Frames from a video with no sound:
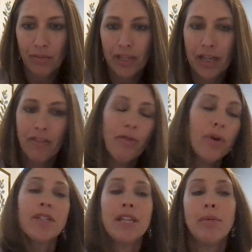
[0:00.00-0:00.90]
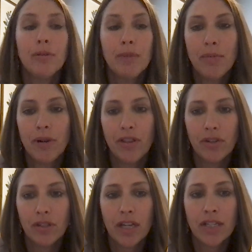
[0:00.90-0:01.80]
Like, for example, my
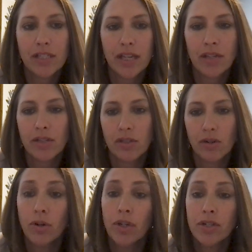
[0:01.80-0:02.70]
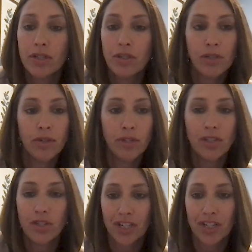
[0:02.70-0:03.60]
brother-in-law sells doors to
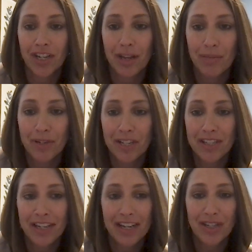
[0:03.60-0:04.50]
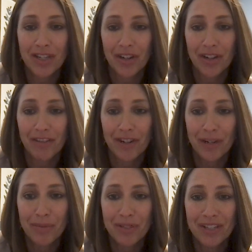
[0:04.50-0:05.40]
construction companies and engineering
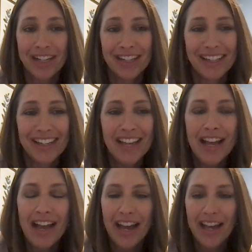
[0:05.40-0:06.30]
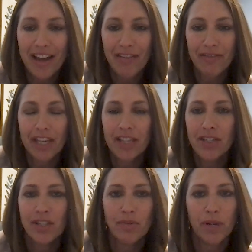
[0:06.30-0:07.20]
firms. He's
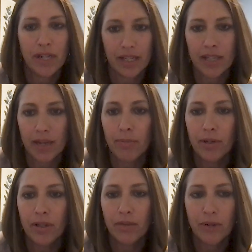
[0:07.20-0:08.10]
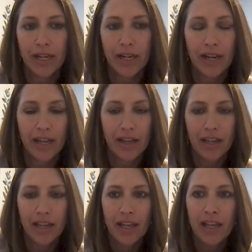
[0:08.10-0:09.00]
just one example, right?
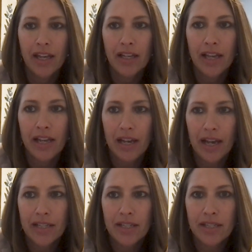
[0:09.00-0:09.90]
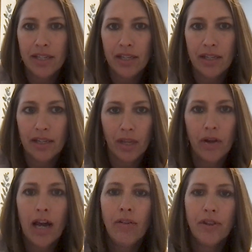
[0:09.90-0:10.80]
And I see,
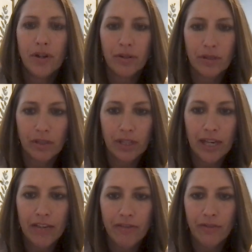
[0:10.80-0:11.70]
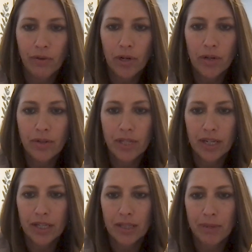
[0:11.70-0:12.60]
how their life grows
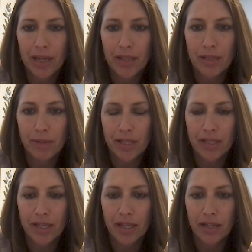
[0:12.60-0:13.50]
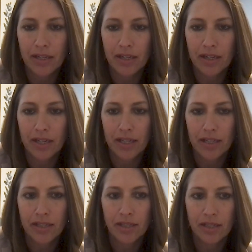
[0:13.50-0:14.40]
and expands based on
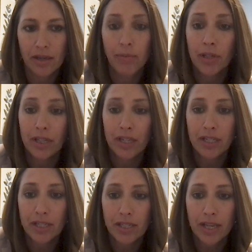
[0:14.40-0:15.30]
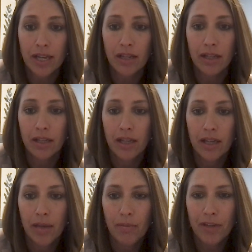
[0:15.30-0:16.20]
his ability to sell
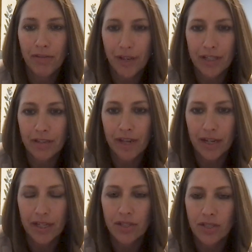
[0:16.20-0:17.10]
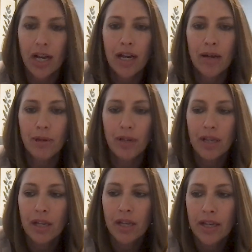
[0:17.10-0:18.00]
and be effective at his job.
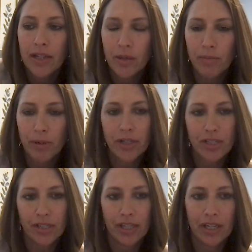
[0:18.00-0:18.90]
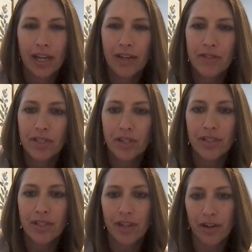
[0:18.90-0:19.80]
And so personally, it kind of
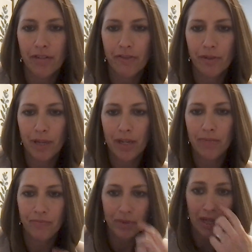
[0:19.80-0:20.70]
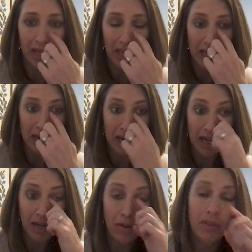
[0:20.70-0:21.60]
starts there for me. And
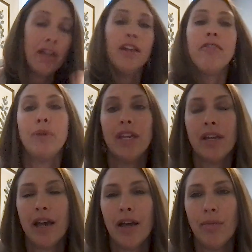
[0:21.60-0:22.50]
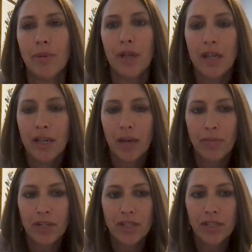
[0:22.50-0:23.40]
I know that if we can help
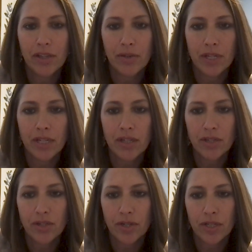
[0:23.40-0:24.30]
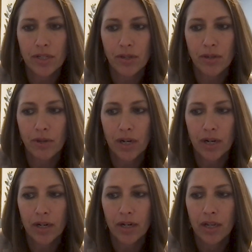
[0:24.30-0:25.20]
companies in those industries who
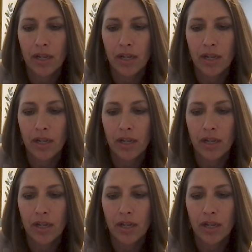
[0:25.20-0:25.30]
are